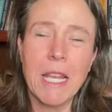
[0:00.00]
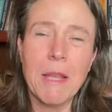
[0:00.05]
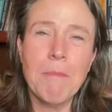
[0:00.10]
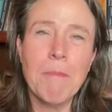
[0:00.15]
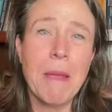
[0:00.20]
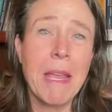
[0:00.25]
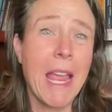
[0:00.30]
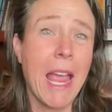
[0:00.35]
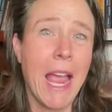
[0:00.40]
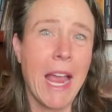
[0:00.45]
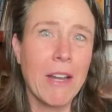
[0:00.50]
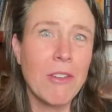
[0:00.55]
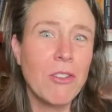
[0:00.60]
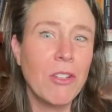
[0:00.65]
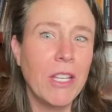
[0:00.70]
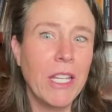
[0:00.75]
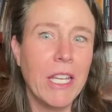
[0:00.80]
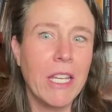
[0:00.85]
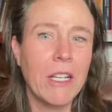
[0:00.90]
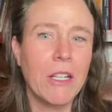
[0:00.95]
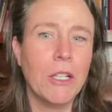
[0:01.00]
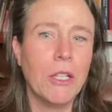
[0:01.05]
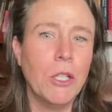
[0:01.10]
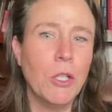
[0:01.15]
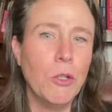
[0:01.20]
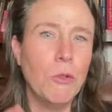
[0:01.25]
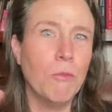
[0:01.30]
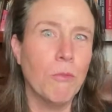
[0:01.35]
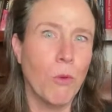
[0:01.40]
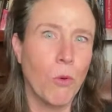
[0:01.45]
and may actually
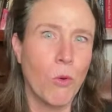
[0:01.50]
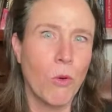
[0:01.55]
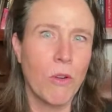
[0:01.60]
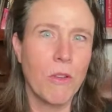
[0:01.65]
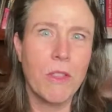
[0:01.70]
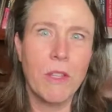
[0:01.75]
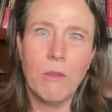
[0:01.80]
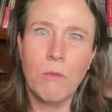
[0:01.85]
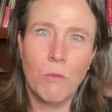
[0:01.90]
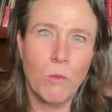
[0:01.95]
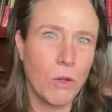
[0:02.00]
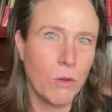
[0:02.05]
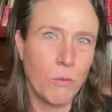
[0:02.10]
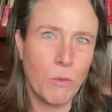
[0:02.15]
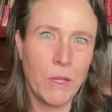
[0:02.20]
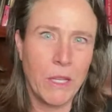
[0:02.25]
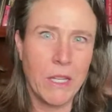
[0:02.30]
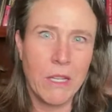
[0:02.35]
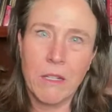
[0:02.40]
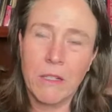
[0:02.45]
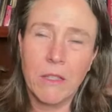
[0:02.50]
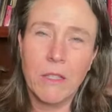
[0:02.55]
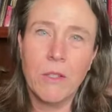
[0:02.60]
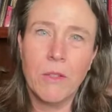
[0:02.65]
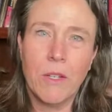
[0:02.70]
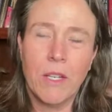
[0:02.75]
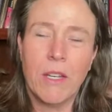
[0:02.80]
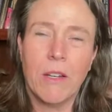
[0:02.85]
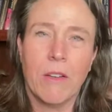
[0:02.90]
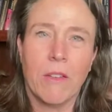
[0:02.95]
include more than what we
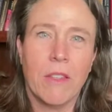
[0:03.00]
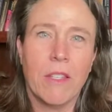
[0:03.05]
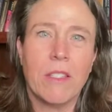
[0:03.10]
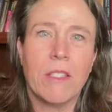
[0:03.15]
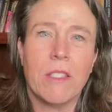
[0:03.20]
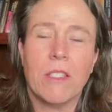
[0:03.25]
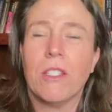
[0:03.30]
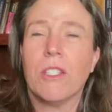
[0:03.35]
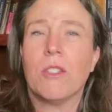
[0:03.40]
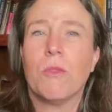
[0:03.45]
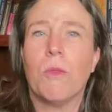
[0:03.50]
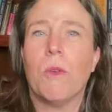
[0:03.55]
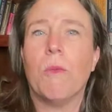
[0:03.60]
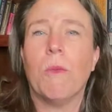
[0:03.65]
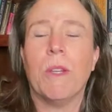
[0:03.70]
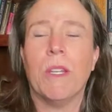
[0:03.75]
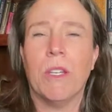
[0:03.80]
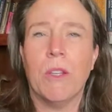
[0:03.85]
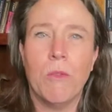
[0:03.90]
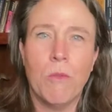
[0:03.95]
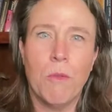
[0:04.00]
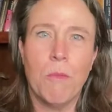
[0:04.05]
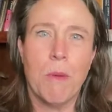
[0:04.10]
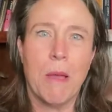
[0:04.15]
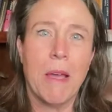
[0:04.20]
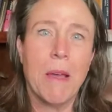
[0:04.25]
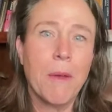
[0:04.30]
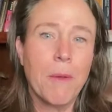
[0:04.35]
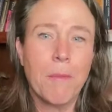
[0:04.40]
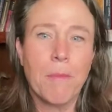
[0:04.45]
include here. This is just what we know
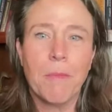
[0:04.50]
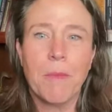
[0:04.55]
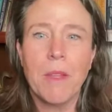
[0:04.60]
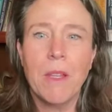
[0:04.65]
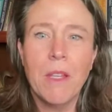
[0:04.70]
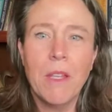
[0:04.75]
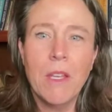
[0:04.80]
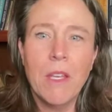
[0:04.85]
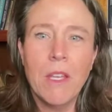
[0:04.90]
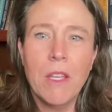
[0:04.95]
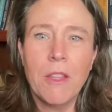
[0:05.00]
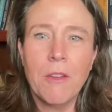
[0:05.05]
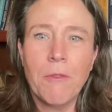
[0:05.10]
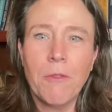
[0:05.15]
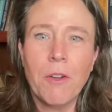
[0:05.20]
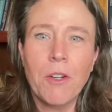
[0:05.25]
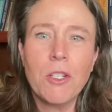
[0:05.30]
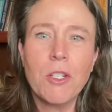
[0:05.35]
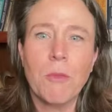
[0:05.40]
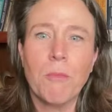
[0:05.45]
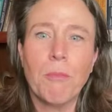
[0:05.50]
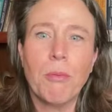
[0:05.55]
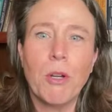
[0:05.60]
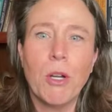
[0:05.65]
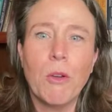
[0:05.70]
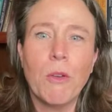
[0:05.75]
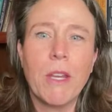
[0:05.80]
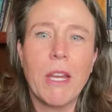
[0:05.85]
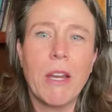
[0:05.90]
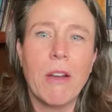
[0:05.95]
about. The first are
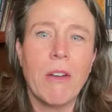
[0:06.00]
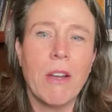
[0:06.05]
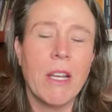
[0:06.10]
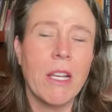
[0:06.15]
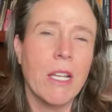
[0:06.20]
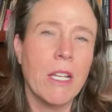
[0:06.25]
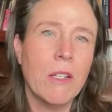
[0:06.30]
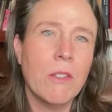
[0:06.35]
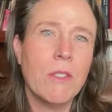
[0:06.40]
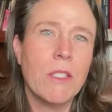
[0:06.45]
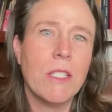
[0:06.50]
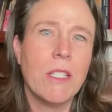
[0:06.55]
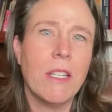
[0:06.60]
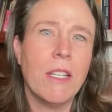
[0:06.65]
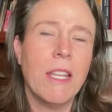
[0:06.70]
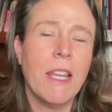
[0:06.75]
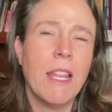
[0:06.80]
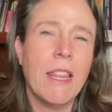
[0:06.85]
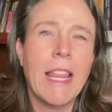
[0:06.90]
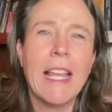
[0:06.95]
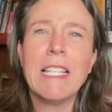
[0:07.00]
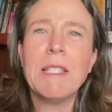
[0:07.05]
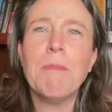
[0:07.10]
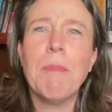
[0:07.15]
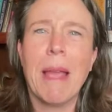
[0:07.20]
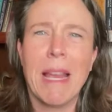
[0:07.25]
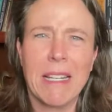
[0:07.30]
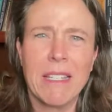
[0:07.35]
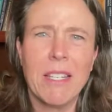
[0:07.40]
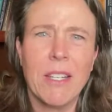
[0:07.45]
prokaryotes, and that's
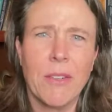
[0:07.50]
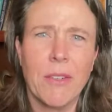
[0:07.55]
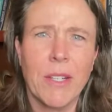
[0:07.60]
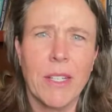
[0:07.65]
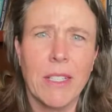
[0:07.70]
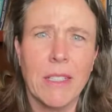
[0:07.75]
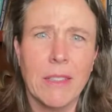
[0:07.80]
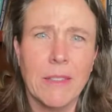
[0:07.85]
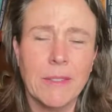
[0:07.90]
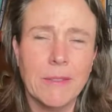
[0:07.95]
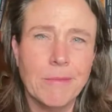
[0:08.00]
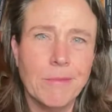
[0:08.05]
bacteria.